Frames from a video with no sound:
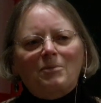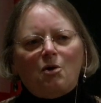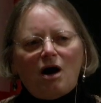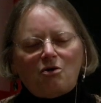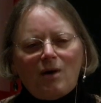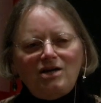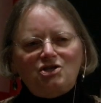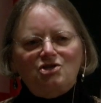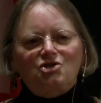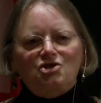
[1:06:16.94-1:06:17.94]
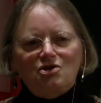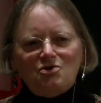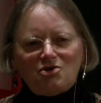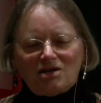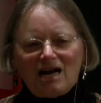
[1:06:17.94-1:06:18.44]
equations
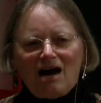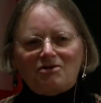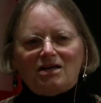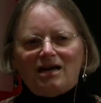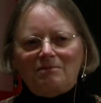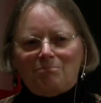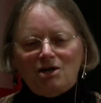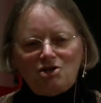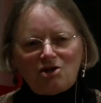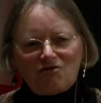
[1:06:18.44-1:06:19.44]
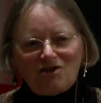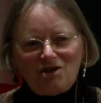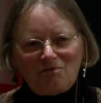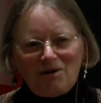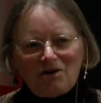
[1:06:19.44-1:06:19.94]
used to calculate budgets for
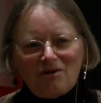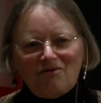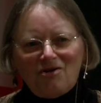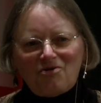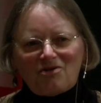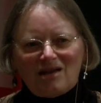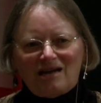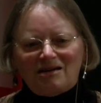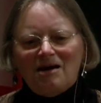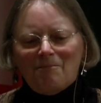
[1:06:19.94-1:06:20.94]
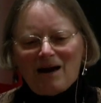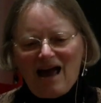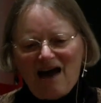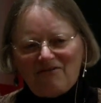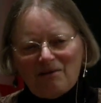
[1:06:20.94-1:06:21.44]
these big rivers, that by
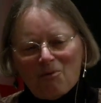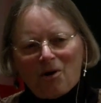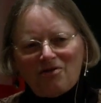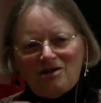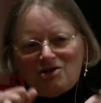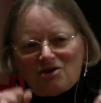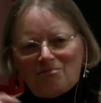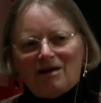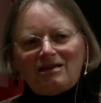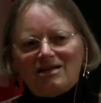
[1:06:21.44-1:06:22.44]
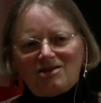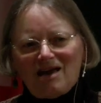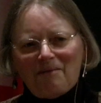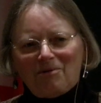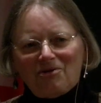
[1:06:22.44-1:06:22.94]
having more than just monthly
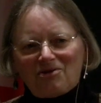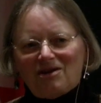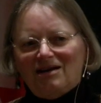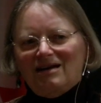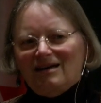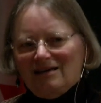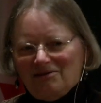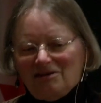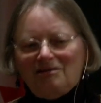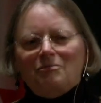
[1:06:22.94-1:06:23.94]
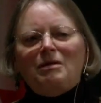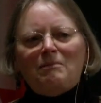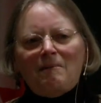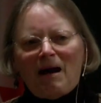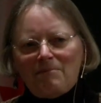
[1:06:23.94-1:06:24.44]
samples, we
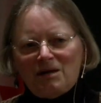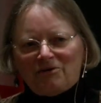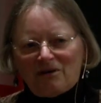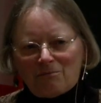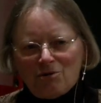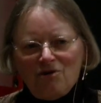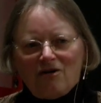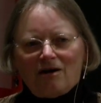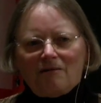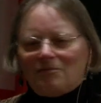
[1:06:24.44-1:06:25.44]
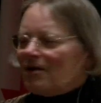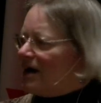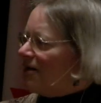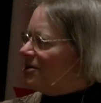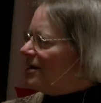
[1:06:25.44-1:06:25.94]
might be able to improve our
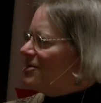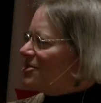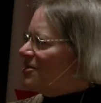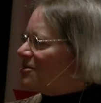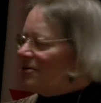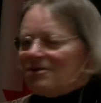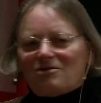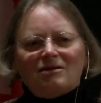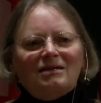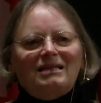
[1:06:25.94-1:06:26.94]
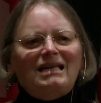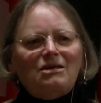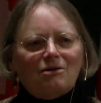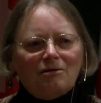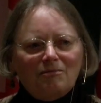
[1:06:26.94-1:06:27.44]
calculations. So these
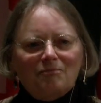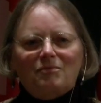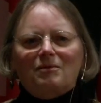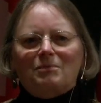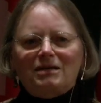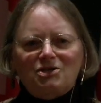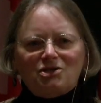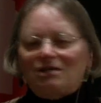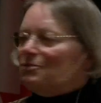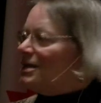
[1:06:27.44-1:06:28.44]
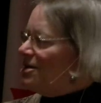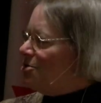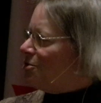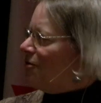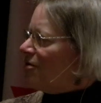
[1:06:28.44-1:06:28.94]
are potentially really
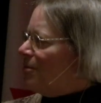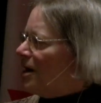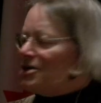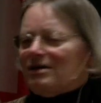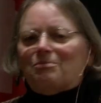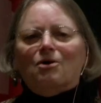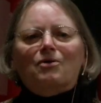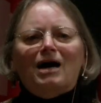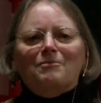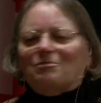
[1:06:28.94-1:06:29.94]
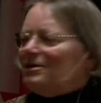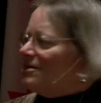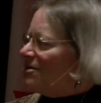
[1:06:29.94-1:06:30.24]
useful for monitoring programs, but